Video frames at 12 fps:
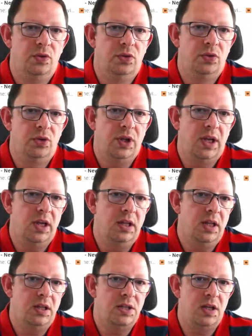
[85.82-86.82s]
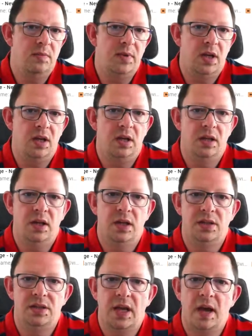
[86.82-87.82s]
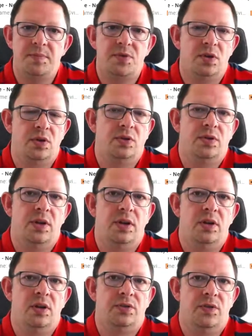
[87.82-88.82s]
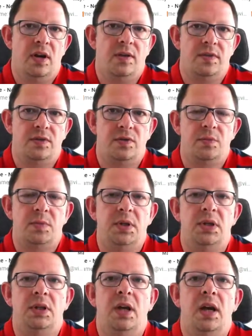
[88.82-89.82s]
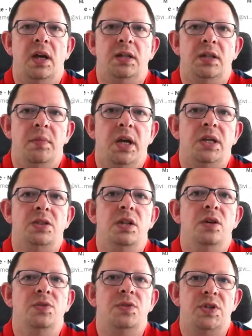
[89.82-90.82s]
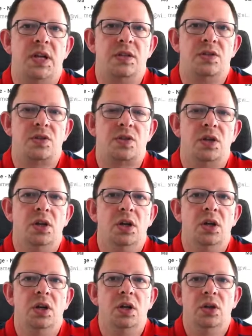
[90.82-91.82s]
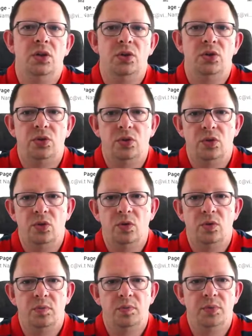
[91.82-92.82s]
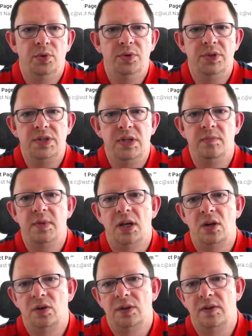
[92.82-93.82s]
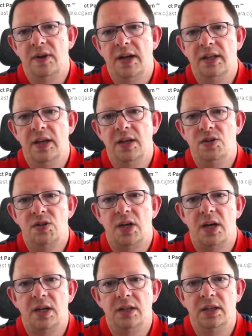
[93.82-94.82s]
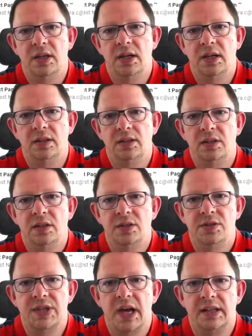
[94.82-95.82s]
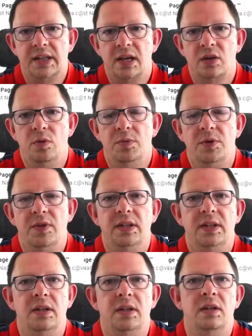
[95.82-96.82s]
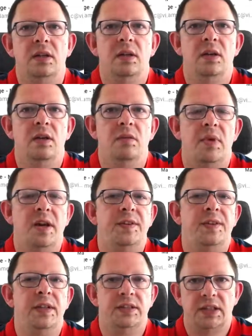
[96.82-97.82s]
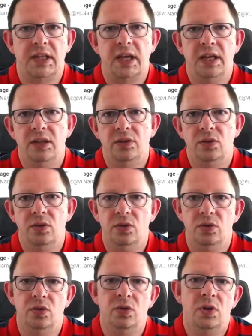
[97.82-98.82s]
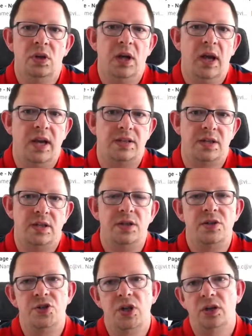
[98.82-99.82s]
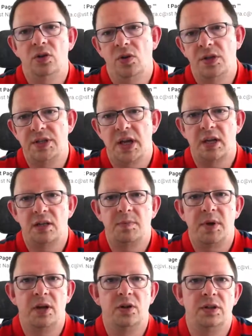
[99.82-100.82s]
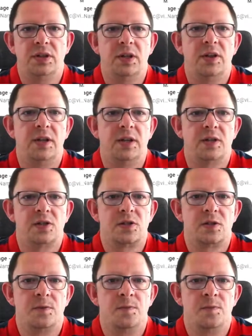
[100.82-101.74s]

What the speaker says: today this email is absolutely not relevant for me, and it makes no sense to put this email on the right hand side and start agglomerating my things that I need to do as an urgent or a second priority things.